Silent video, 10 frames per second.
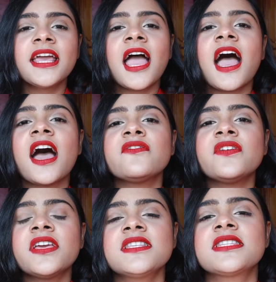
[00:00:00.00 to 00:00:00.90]
I have
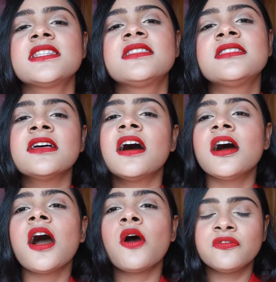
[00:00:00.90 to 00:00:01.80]
is
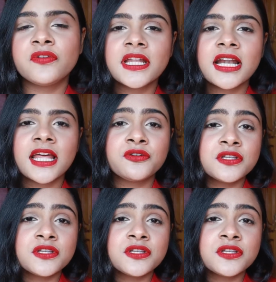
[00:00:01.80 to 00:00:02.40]
a outfit that I